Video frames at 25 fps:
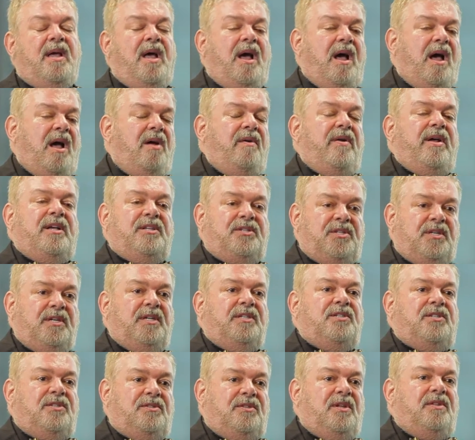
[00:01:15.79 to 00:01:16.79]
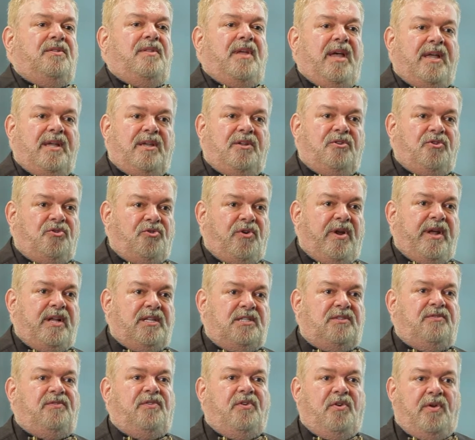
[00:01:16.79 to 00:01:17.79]
are assets that they can
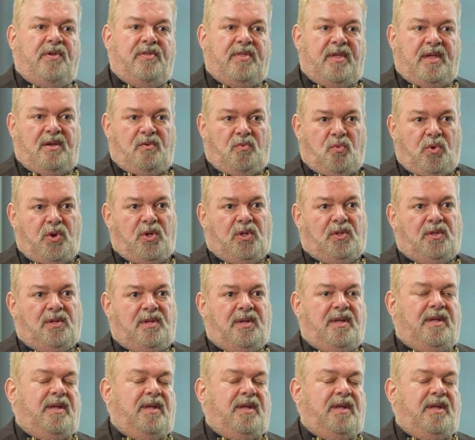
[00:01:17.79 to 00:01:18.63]
transfer in their will.